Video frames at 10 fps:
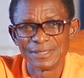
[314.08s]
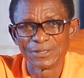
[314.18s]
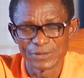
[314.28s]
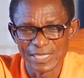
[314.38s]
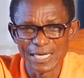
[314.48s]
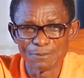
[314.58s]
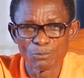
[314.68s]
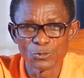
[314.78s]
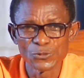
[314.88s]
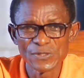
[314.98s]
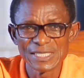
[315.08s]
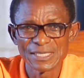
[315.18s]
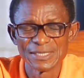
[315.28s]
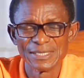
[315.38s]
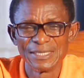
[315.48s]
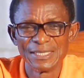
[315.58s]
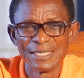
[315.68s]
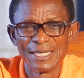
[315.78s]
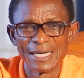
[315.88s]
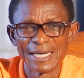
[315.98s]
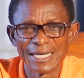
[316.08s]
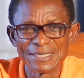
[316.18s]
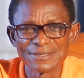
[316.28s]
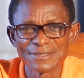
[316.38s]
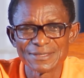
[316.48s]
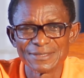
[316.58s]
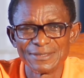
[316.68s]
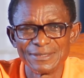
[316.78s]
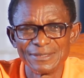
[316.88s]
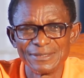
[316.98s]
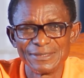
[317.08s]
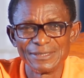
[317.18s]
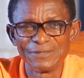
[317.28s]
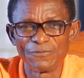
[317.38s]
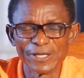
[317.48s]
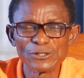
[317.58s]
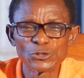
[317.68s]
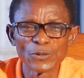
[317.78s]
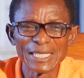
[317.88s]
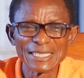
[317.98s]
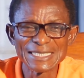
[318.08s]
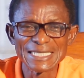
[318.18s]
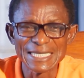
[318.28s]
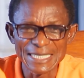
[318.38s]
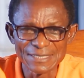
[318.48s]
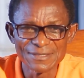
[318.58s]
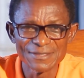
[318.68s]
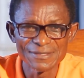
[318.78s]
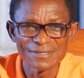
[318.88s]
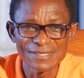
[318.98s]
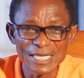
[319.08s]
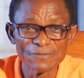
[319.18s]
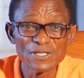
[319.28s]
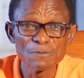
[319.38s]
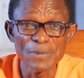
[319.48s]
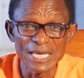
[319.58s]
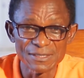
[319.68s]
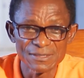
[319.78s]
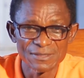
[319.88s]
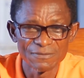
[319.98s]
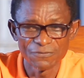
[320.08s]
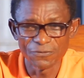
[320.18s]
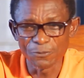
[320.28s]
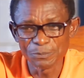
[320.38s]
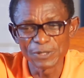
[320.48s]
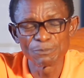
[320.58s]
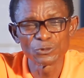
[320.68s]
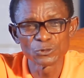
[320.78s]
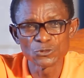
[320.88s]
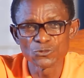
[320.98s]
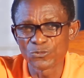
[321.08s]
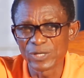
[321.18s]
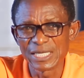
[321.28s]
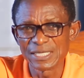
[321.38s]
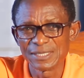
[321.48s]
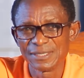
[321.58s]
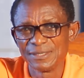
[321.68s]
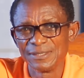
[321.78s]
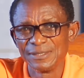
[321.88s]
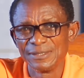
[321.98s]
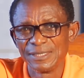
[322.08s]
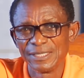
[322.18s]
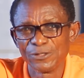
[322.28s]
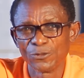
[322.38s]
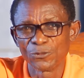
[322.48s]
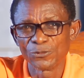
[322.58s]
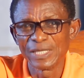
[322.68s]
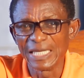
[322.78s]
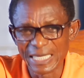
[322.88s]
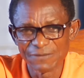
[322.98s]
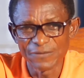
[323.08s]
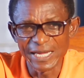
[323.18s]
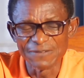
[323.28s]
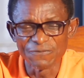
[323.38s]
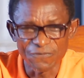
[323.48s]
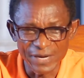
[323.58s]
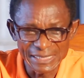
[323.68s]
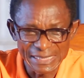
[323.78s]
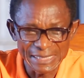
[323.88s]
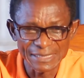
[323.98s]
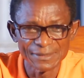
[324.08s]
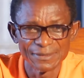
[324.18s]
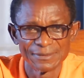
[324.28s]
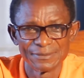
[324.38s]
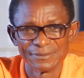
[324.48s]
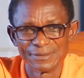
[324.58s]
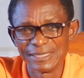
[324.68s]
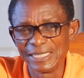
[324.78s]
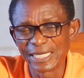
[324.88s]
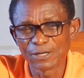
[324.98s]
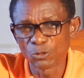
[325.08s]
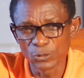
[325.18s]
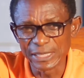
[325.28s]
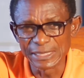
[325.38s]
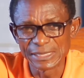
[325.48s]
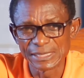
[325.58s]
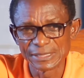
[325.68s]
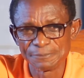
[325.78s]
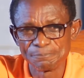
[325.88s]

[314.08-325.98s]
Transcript: on campus and eventually create safe space for people to really, you know, live and function in a college.